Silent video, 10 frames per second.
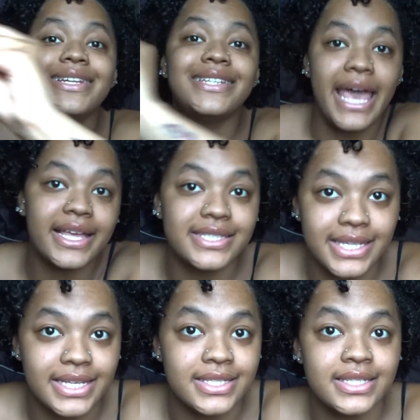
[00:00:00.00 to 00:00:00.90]

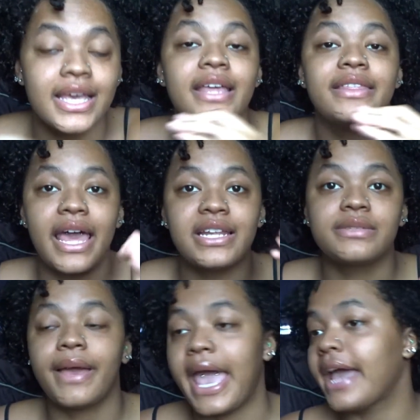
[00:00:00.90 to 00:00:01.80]
Texas. That is
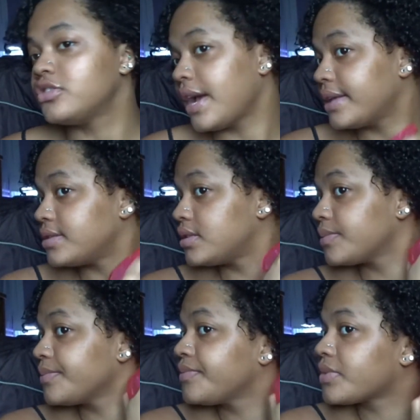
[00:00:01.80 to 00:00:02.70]
my address.
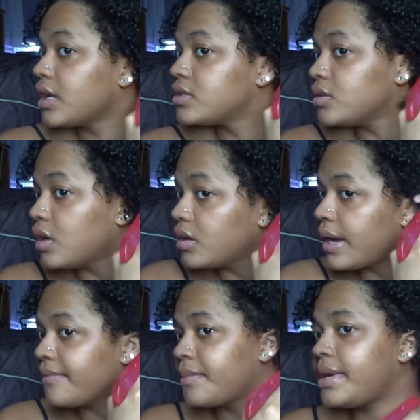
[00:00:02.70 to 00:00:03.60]
So don't
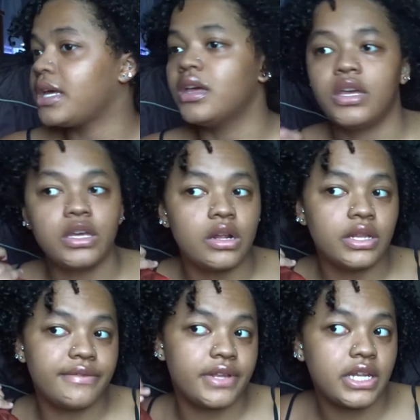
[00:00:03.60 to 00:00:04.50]
come for me. You don't
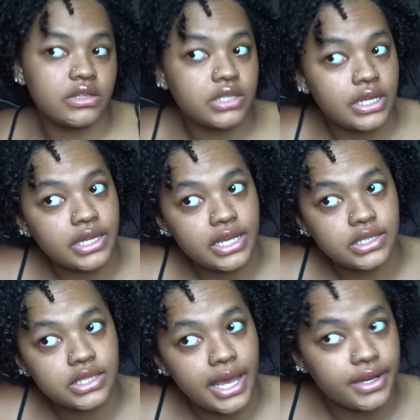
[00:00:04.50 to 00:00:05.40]
live in Houston?
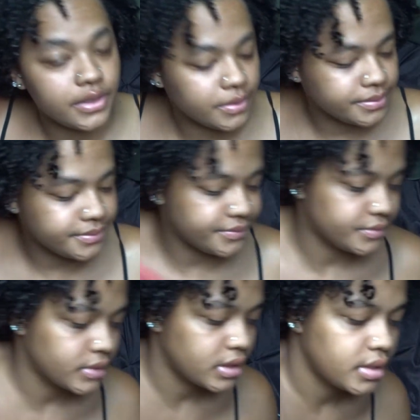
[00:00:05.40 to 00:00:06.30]
Yes, I do.
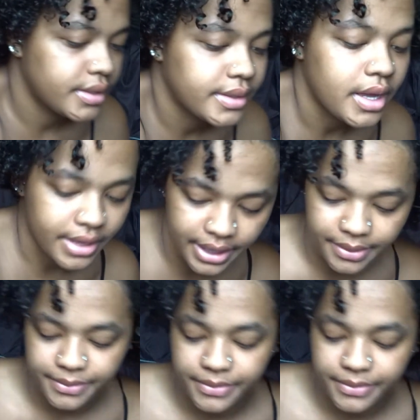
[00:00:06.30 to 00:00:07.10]
Okay.